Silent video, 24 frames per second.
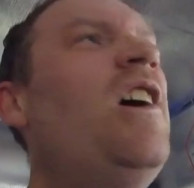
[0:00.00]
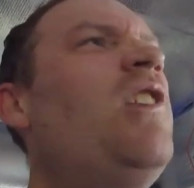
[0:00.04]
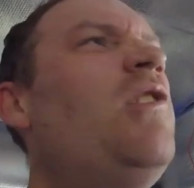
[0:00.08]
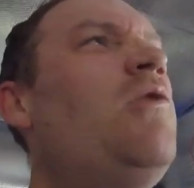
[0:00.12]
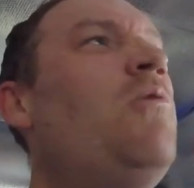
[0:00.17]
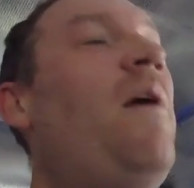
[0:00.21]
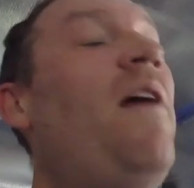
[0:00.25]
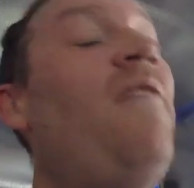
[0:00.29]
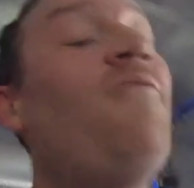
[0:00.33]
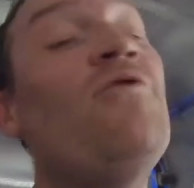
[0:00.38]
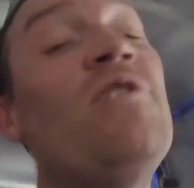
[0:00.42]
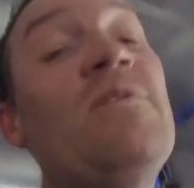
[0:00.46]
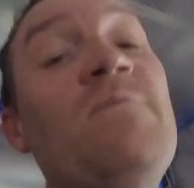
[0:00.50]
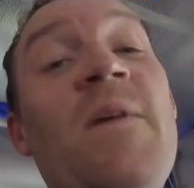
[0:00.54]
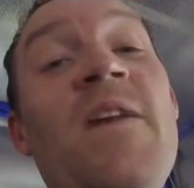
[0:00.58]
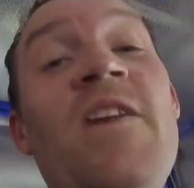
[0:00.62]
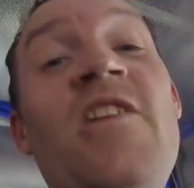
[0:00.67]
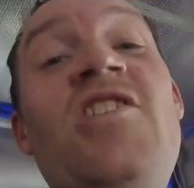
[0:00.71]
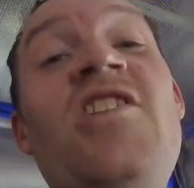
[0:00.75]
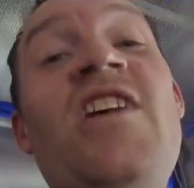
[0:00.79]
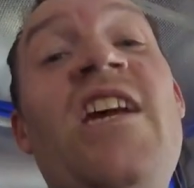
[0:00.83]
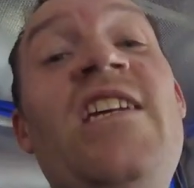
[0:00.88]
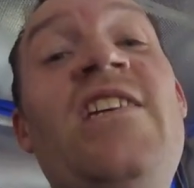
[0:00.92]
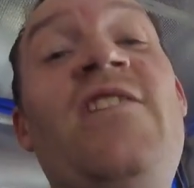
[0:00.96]
The weather is meant
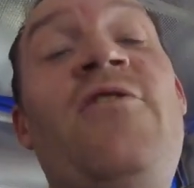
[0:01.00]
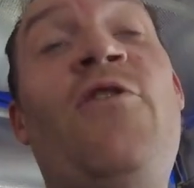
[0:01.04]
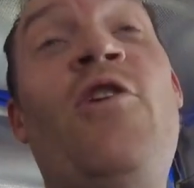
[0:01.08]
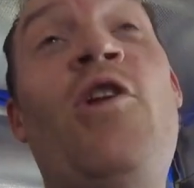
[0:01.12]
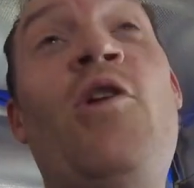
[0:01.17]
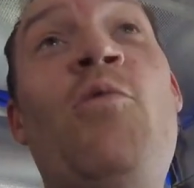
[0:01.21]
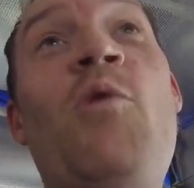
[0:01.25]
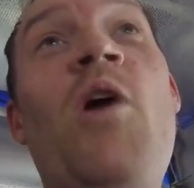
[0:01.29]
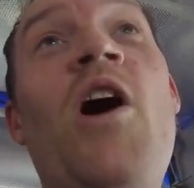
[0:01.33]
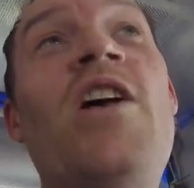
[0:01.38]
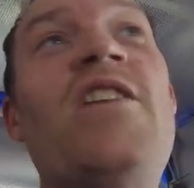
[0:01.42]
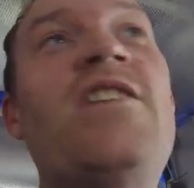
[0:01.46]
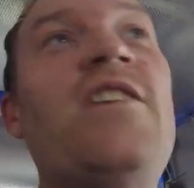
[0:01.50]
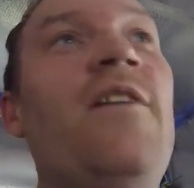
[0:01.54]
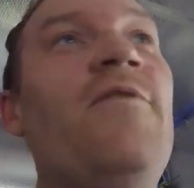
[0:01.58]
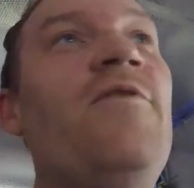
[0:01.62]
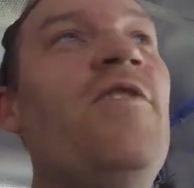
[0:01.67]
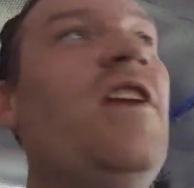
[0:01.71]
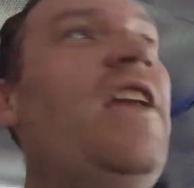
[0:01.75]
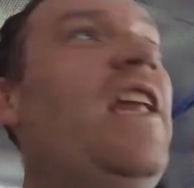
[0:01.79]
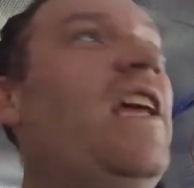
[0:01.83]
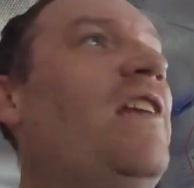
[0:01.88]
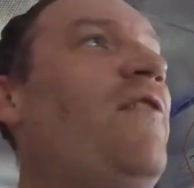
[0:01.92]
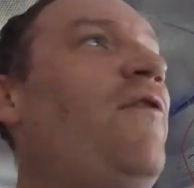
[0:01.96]
to change for the worse over
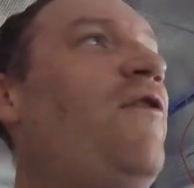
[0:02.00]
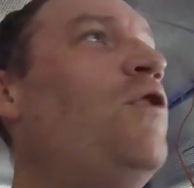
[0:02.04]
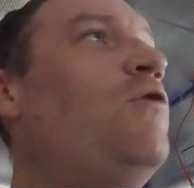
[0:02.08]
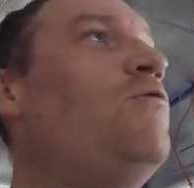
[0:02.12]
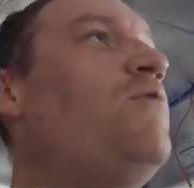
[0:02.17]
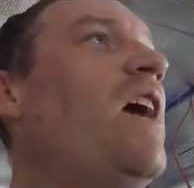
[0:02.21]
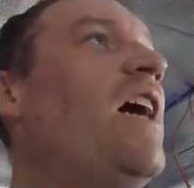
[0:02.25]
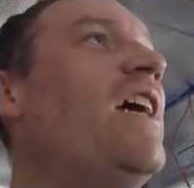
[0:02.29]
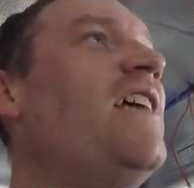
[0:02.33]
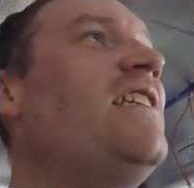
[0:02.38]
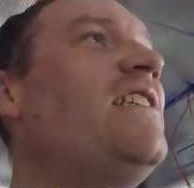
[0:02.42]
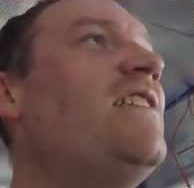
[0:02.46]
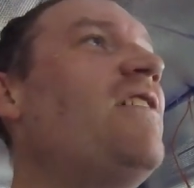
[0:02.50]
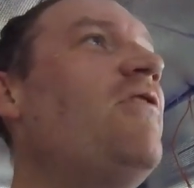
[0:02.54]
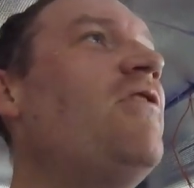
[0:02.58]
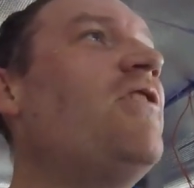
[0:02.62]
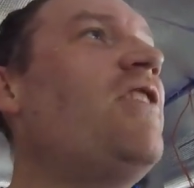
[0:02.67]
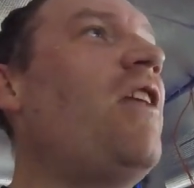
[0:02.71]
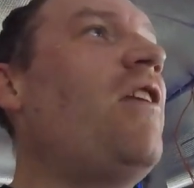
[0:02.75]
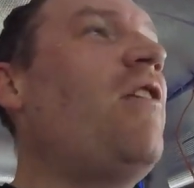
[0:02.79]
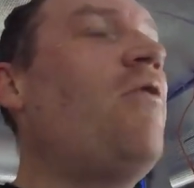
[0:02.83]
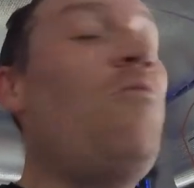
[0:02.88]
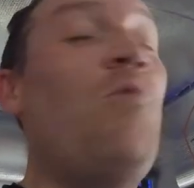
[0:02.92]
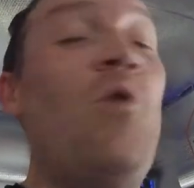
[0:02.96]
the next few days, so I
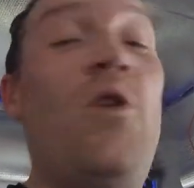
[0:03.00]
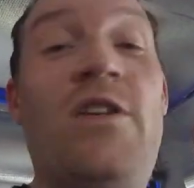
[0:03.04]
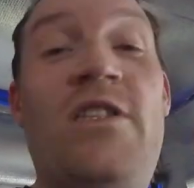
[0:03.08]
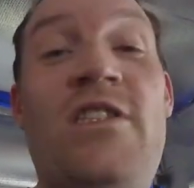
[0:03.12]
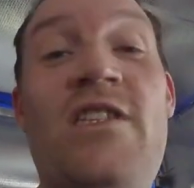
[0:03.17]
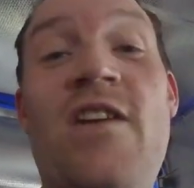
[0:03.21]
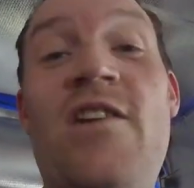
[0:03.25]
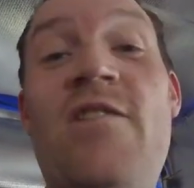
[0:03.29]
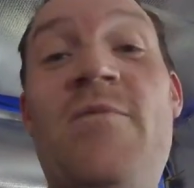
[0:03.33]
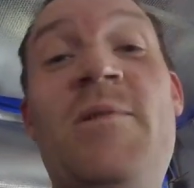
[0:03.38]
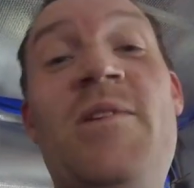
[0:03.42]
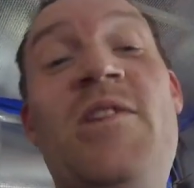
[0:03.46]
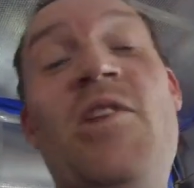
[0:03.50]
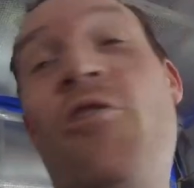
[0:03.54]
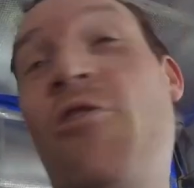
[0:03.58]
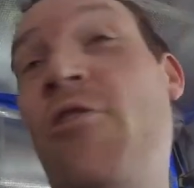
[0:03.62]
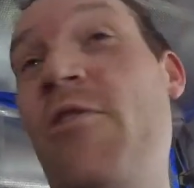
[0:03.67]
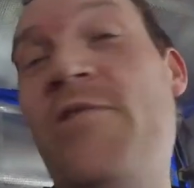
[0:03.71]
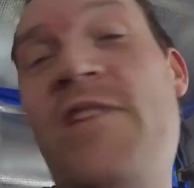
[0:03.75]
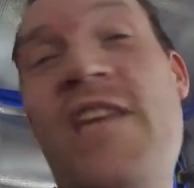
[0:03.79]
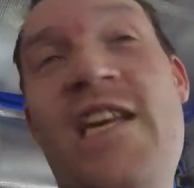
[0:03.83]
don't know what it's going to be doing.